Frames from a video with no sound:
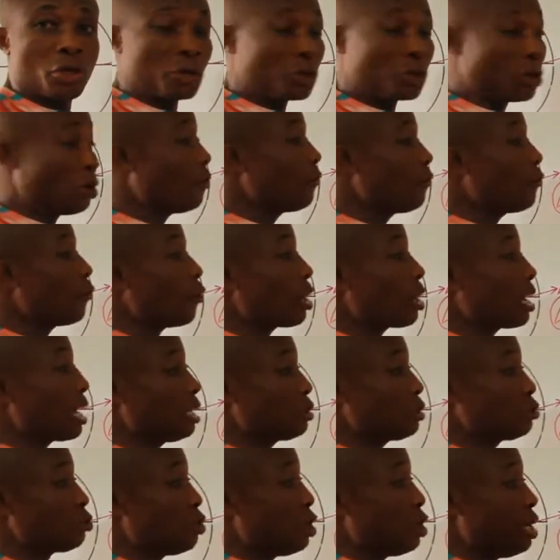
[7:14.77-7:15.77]
don't
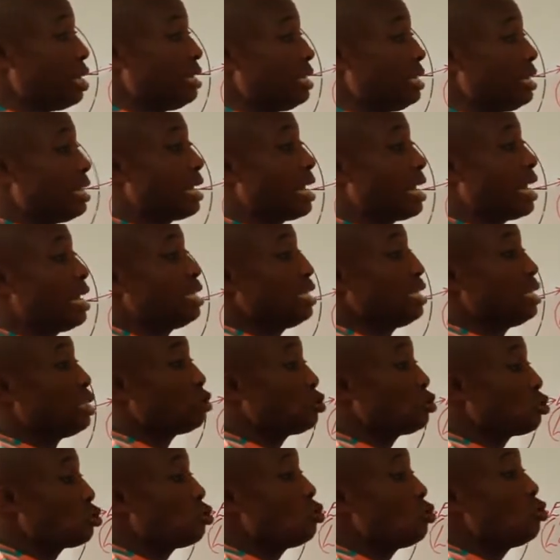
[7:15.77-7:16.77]
forget to indicate
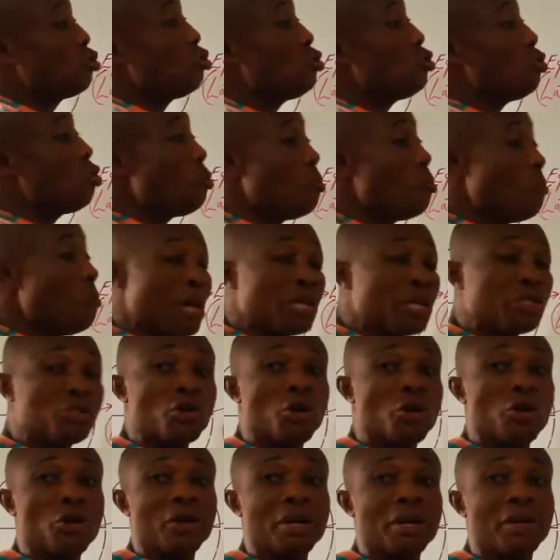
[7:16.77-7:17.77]
the two
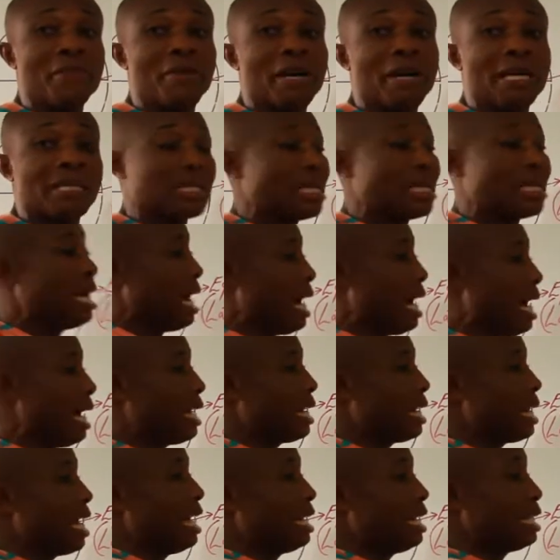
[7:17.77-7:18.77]
major rivers,
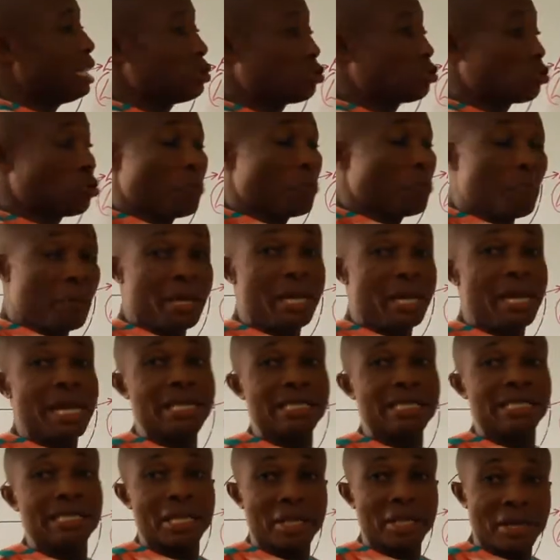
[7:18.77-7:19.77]
and they are the two
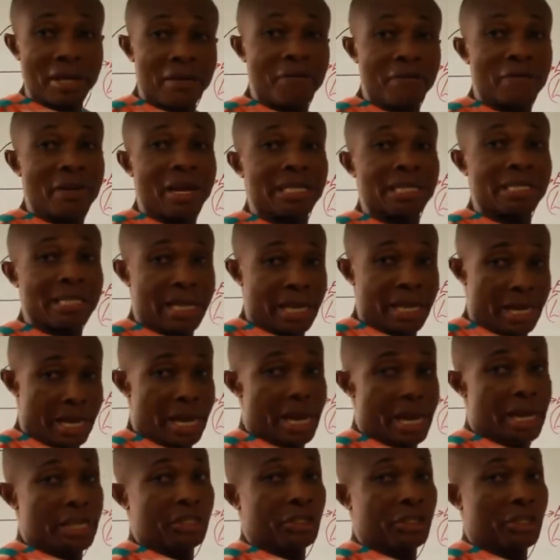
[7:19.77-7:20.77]
biggest rivers in
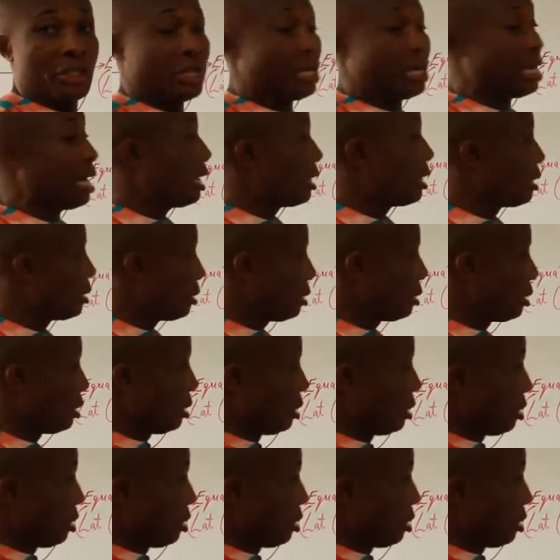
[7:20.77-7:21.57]
Nigeria.